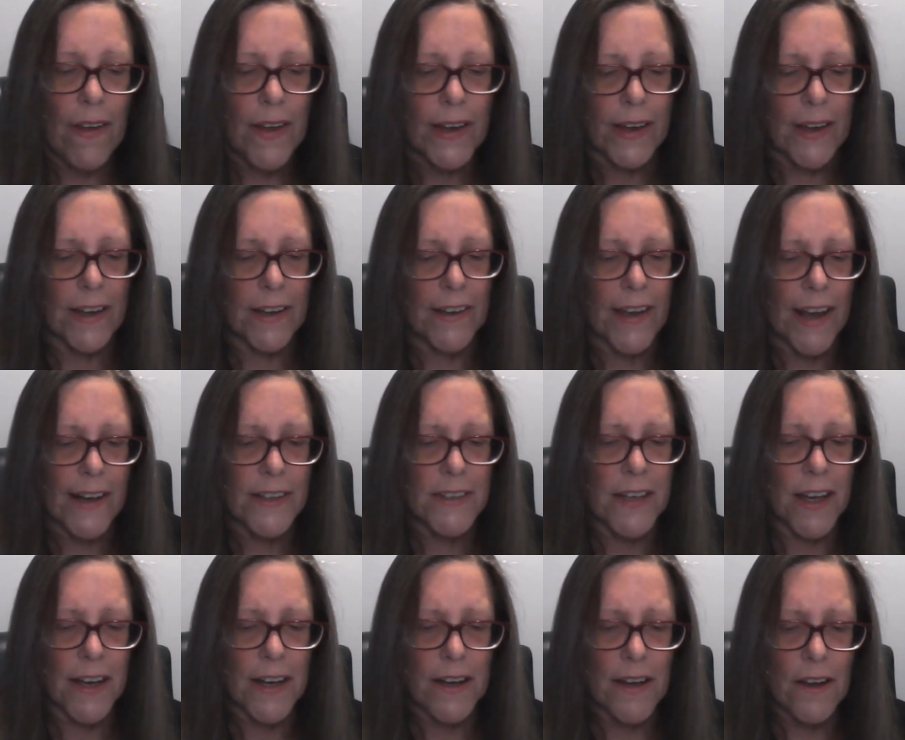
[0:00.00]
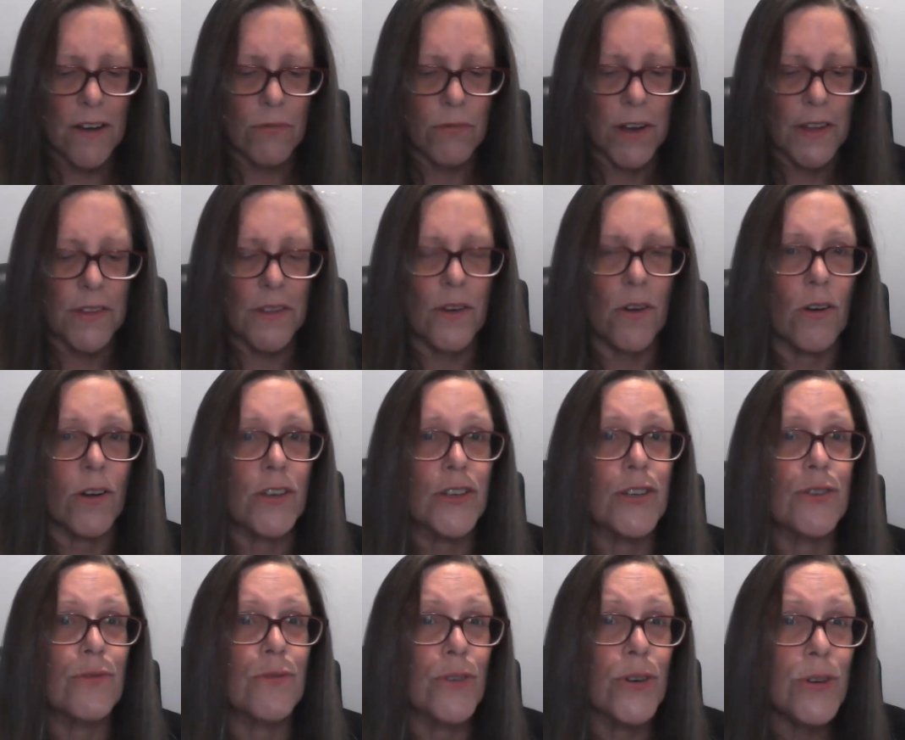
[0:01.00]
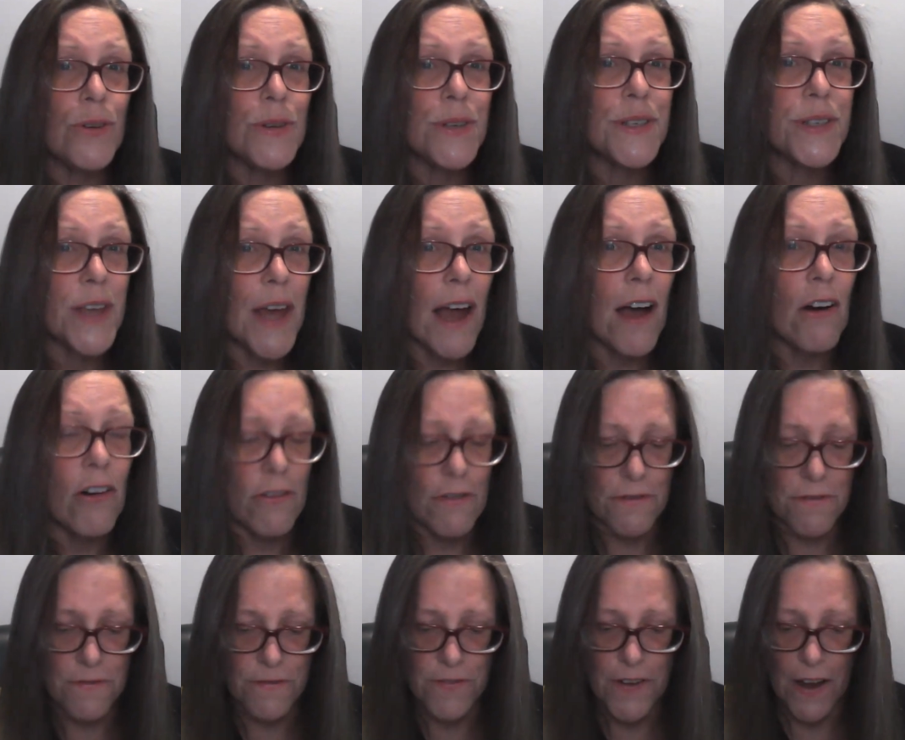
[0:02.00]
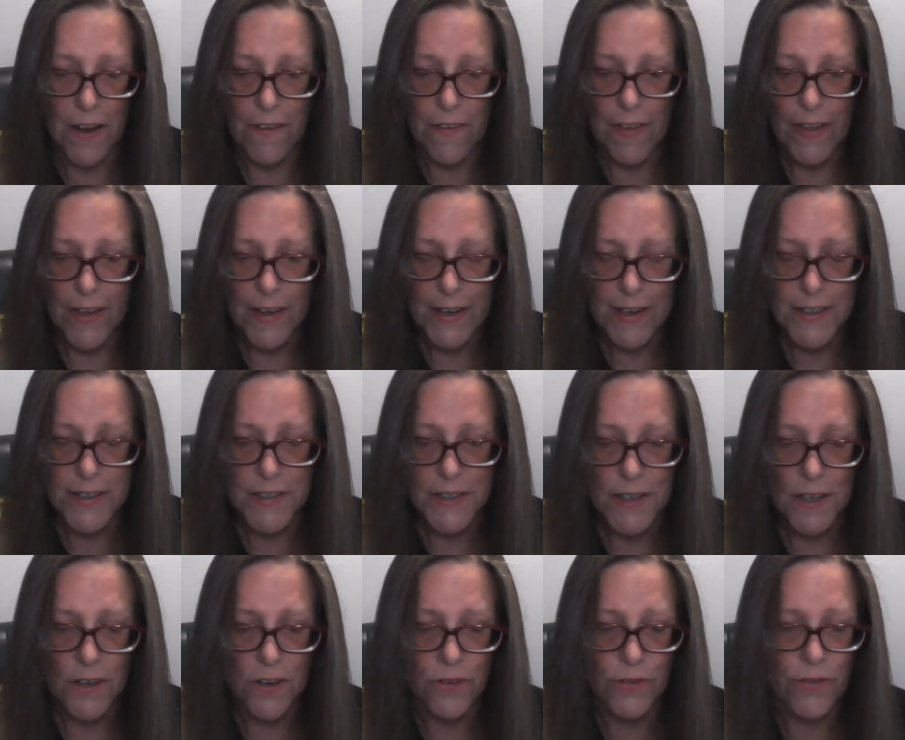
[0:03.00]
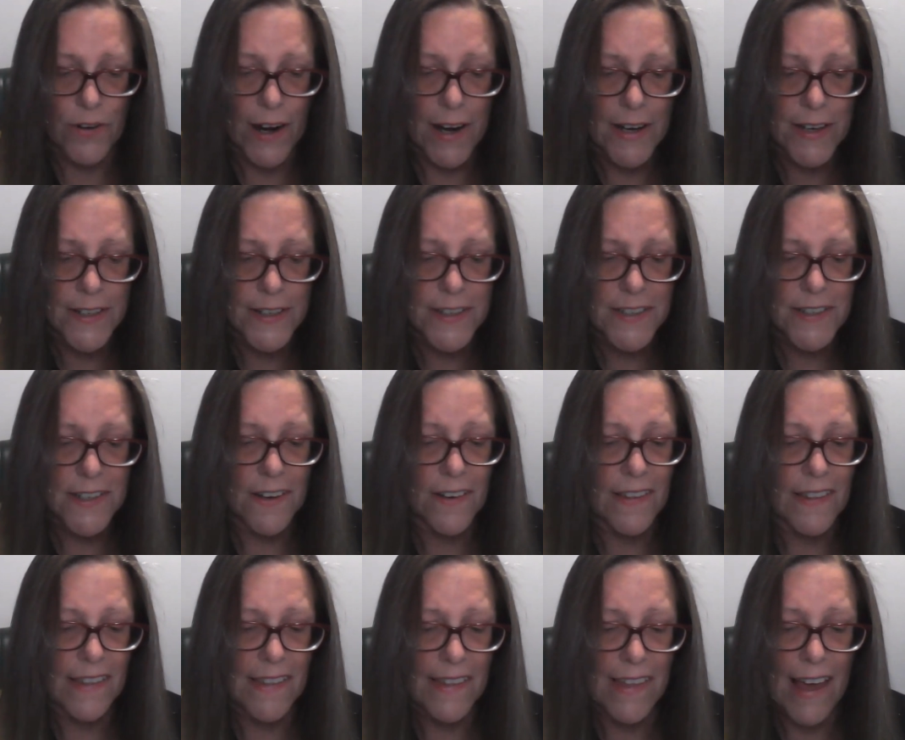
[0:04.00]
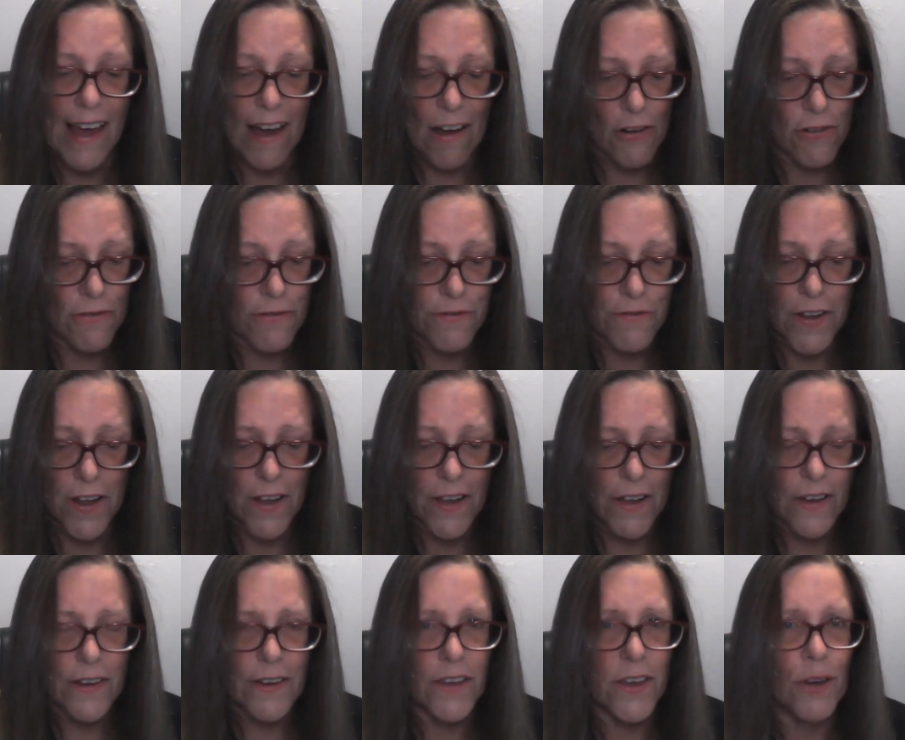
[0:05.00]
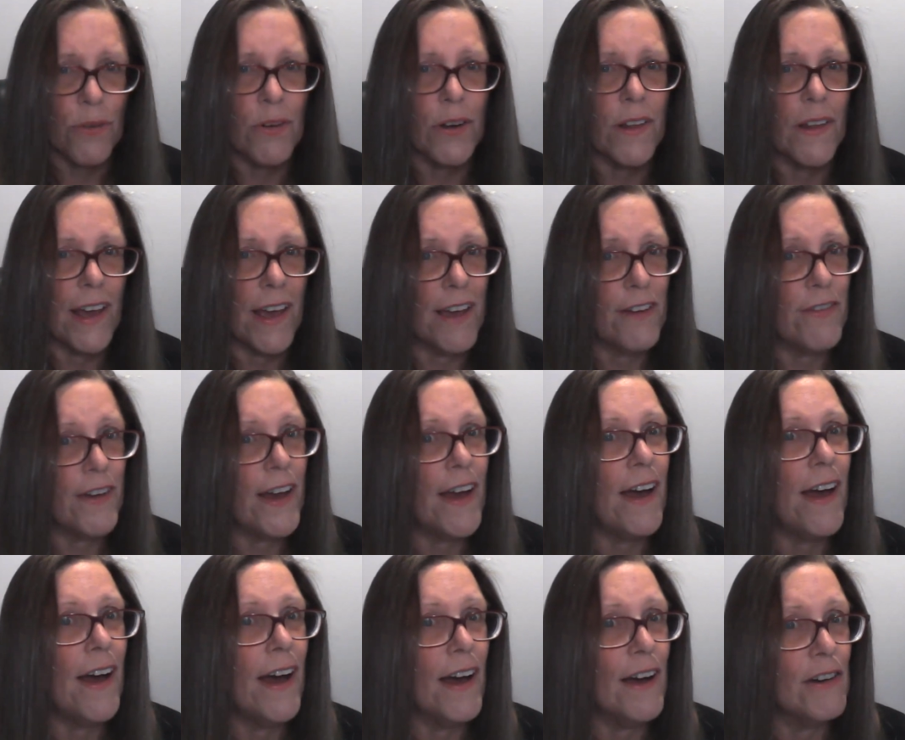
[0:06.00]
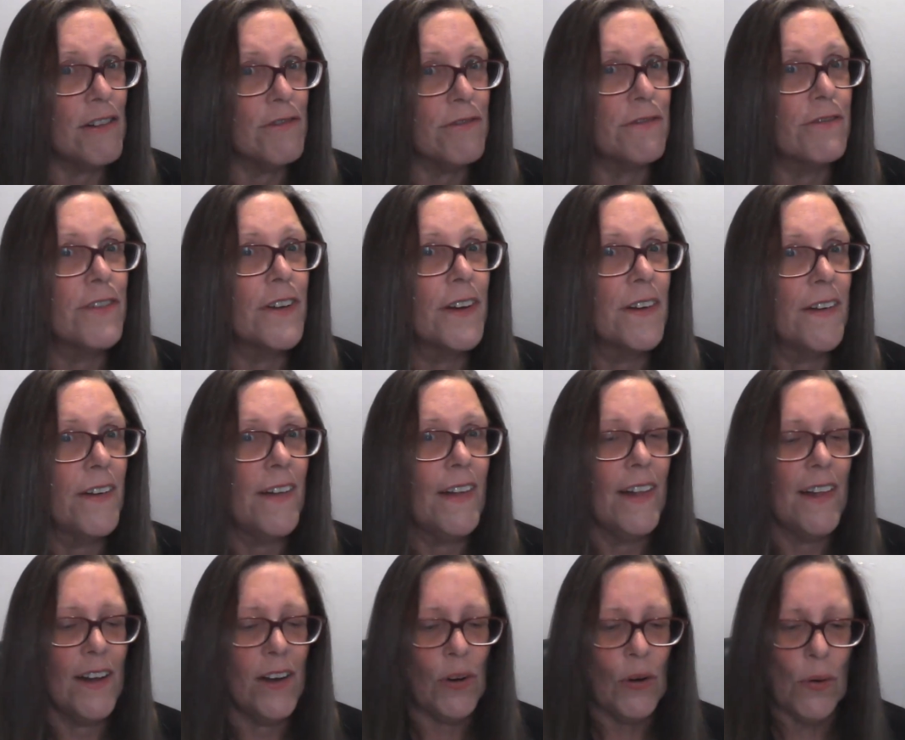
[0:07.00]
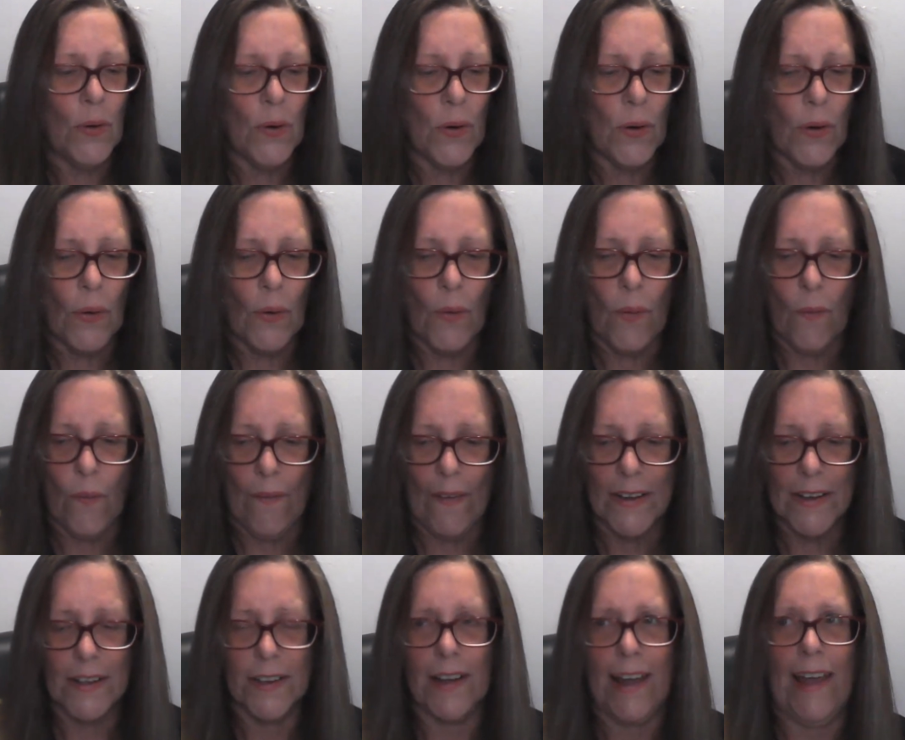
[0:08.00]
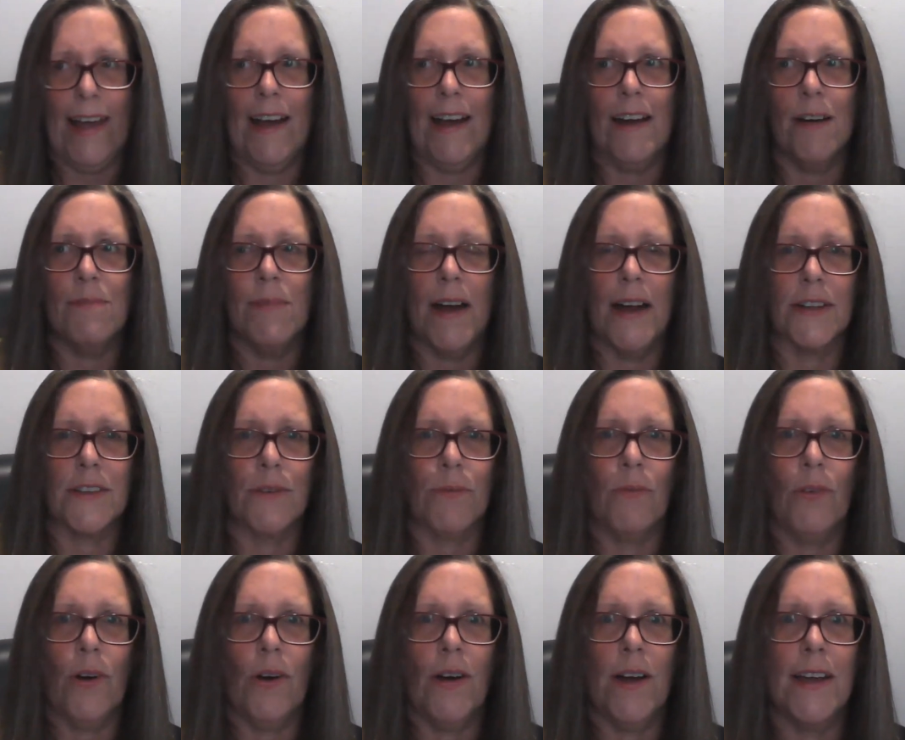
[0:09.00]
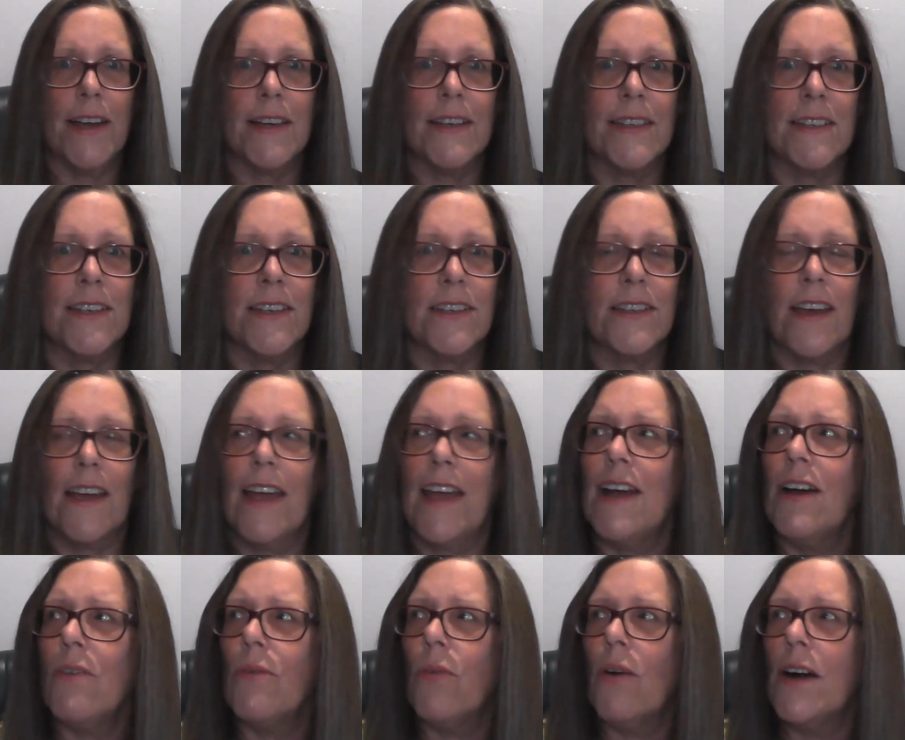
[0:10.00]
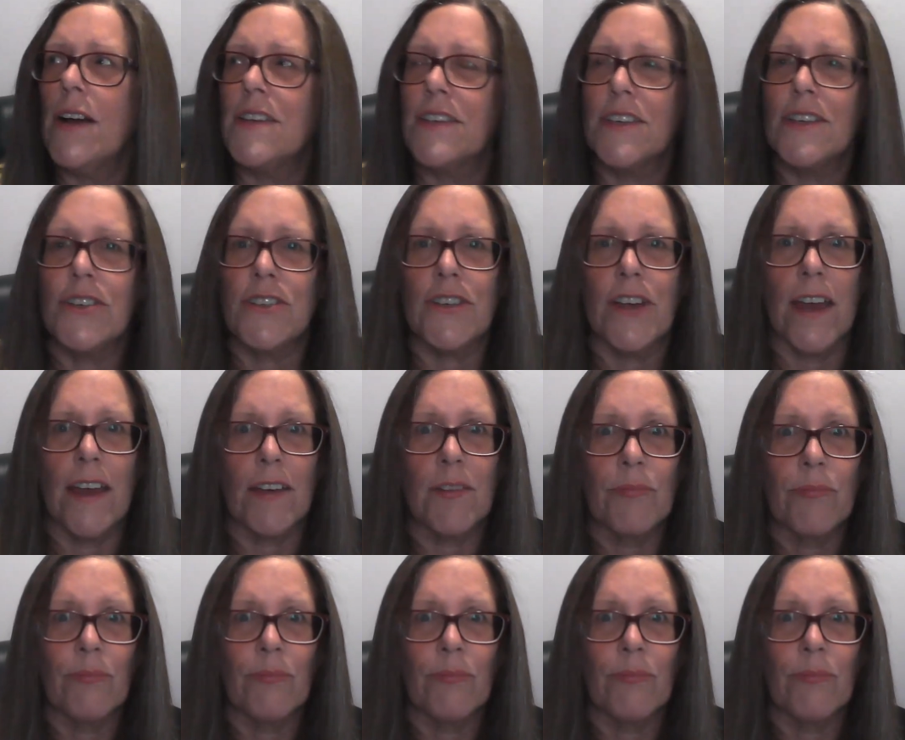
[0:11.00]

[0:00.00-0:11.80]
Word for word: Connecting with your true self is the greatest love you will ever have. Ooh, how much wise is how wise is she?